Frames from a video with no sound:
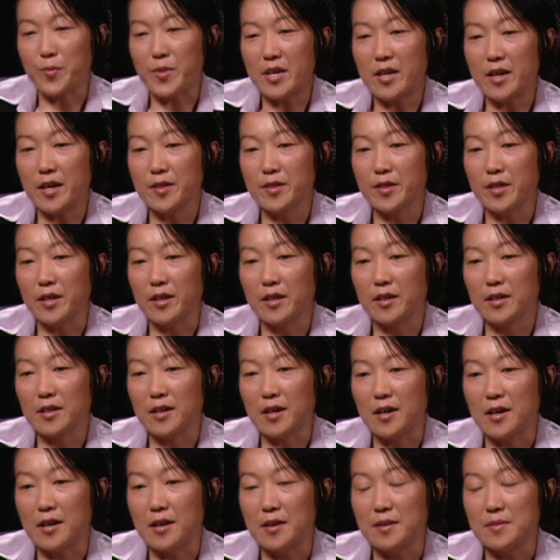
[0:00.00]
me, I think
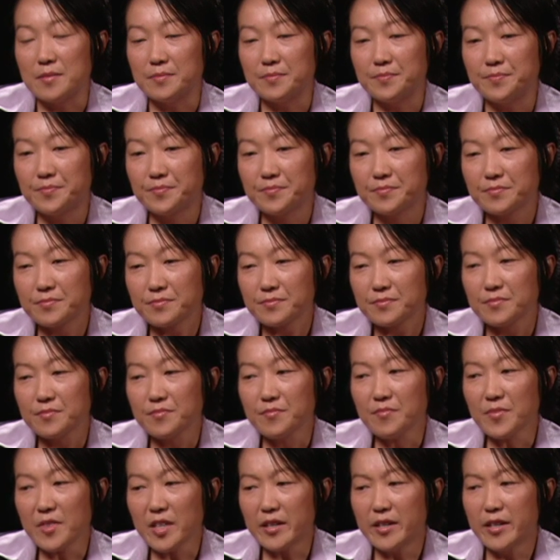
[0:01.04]

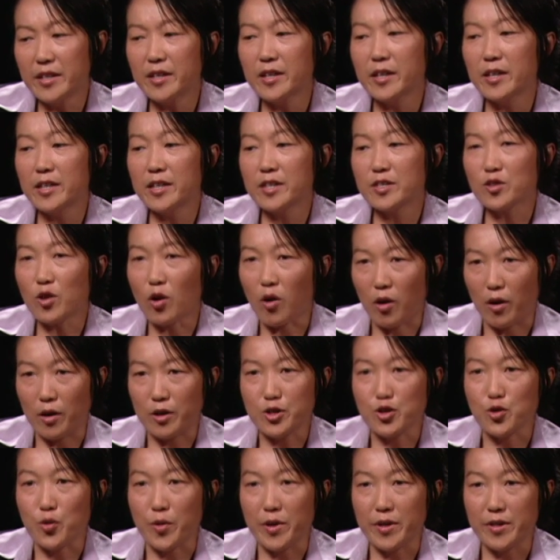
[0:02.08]
it is a hard
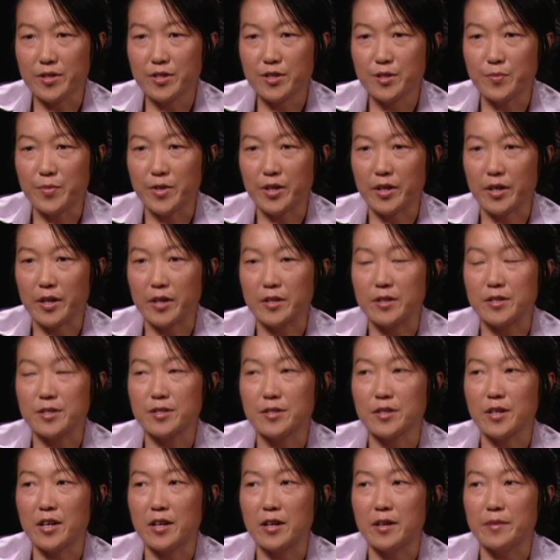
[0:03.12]
choice
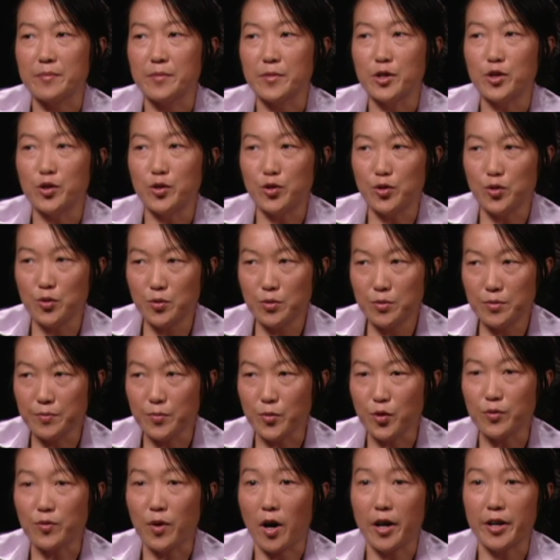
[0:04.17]
because you do
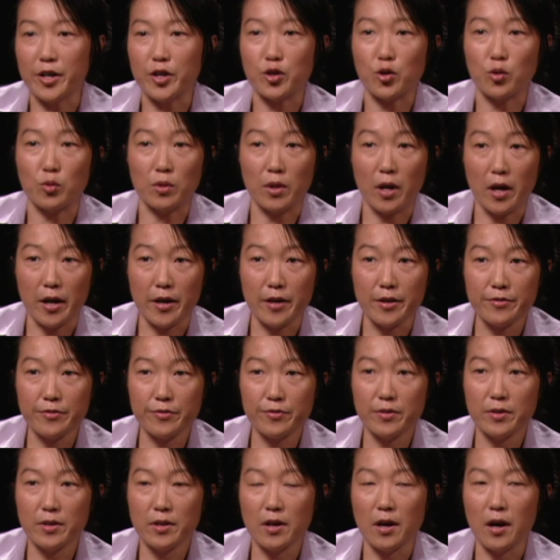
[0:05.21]
move on in your
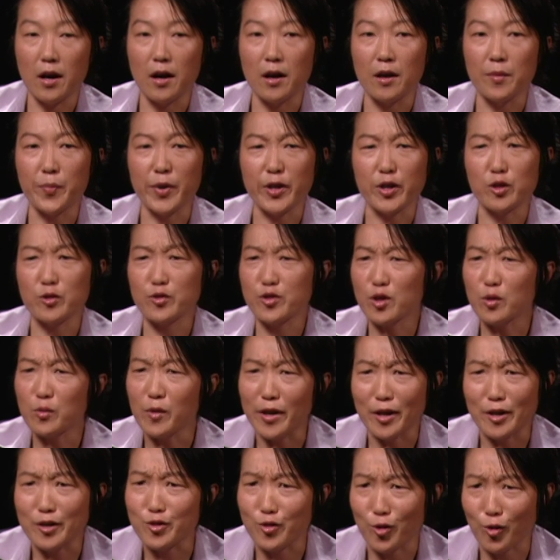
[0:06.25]
life, but you still
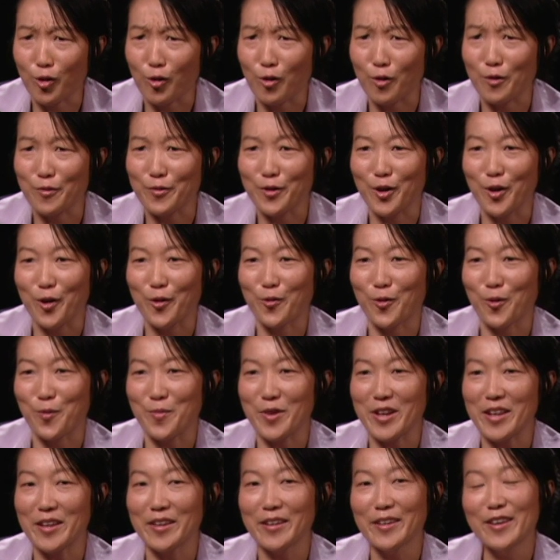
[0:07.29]
want to serve. You know, for
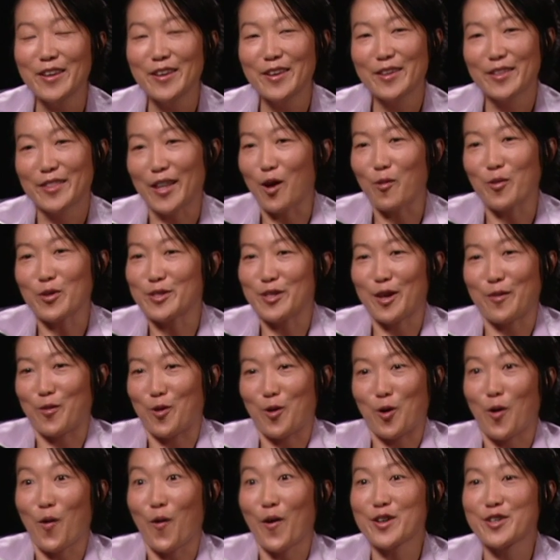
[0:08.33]
me, that was never
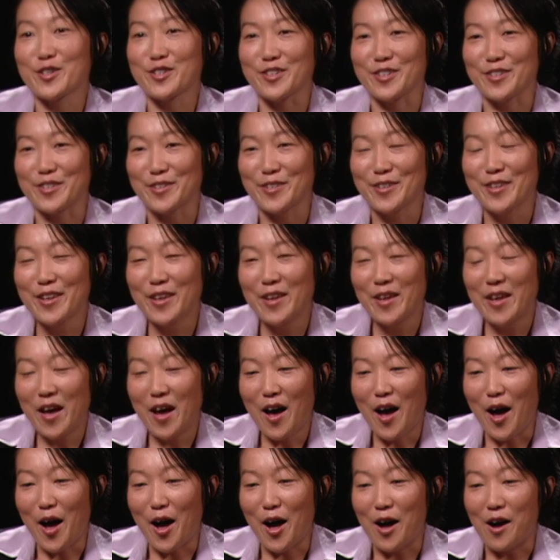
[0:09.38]
a question.
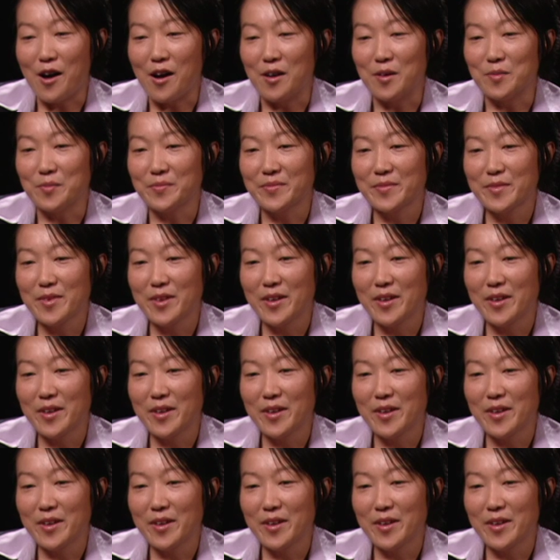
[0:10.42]
Um,